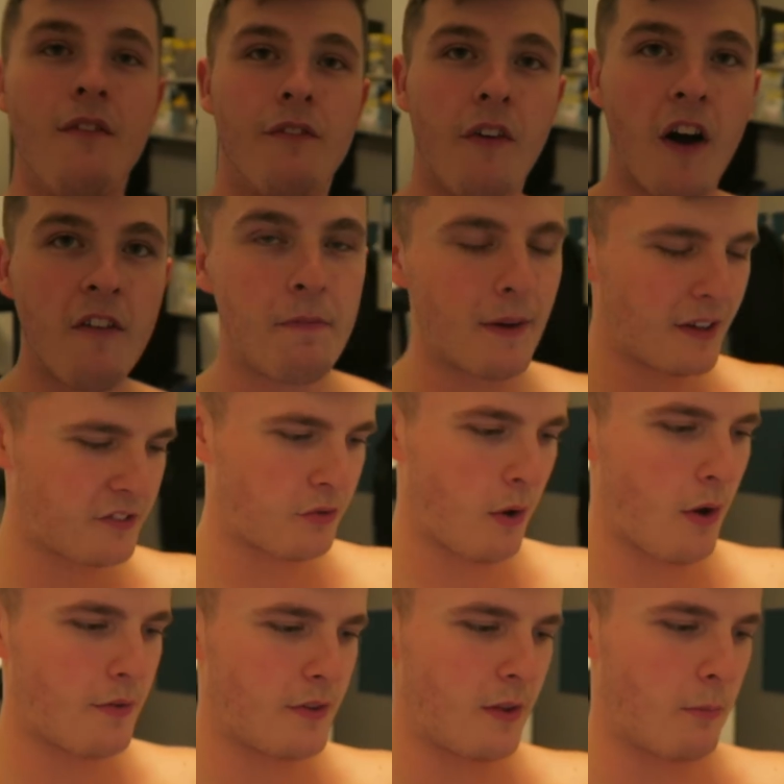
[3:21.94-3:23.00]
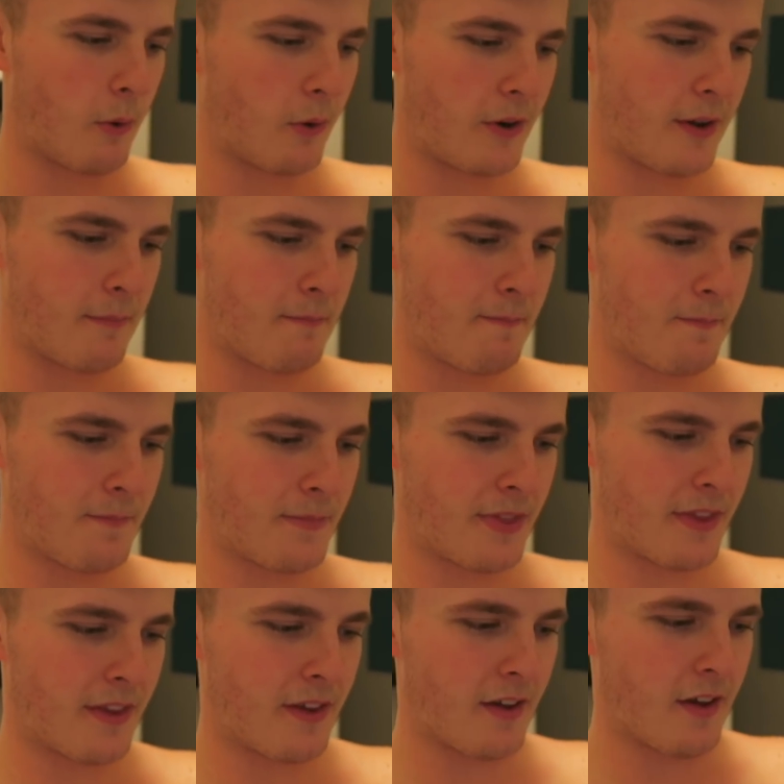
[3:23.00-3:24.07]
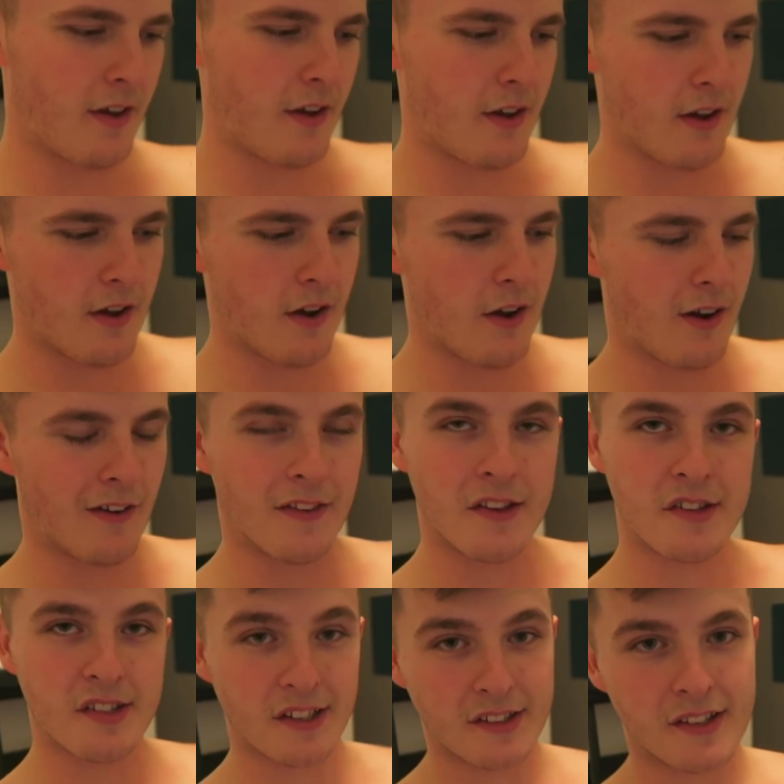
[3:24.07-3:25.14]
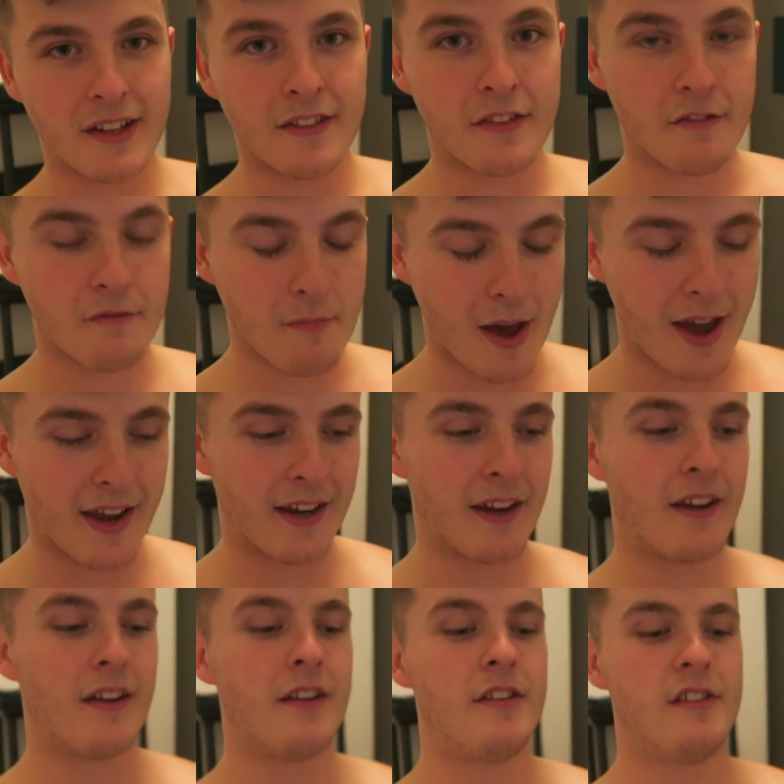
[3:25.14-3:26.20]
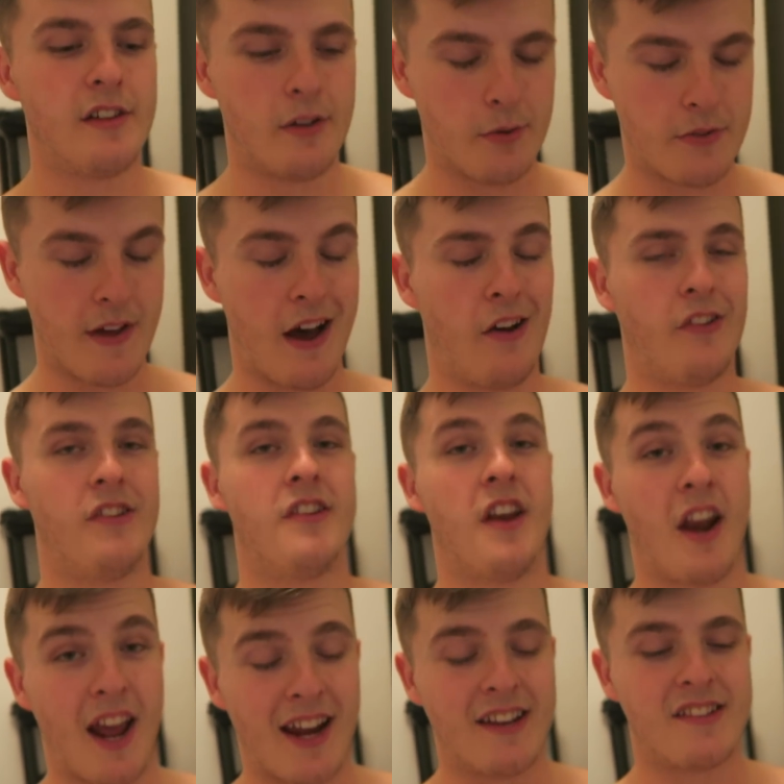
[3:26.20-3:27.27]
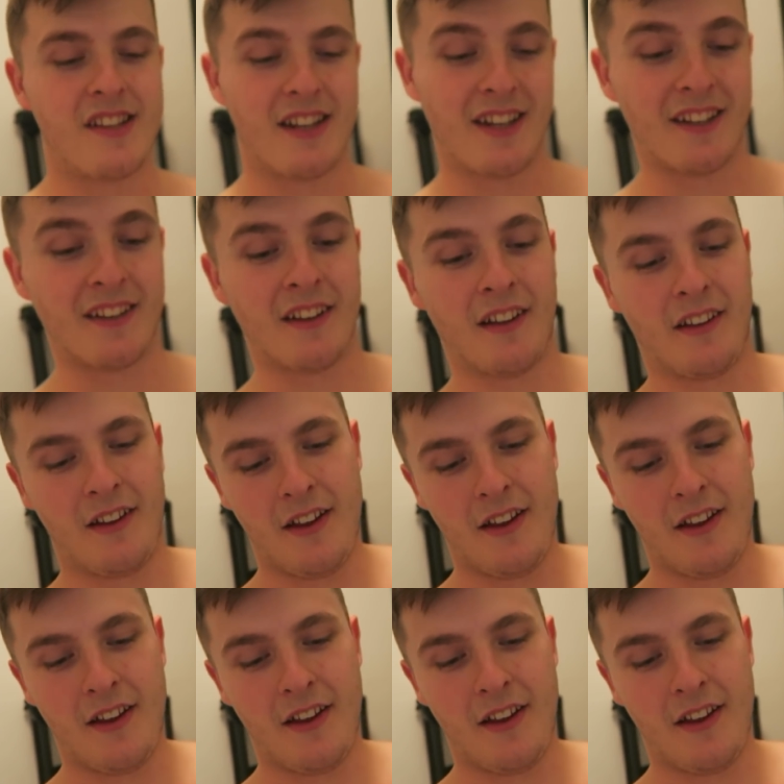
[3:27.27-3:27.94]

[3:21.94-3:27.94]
5 past 12 in the morning on the 16th of May, 2018.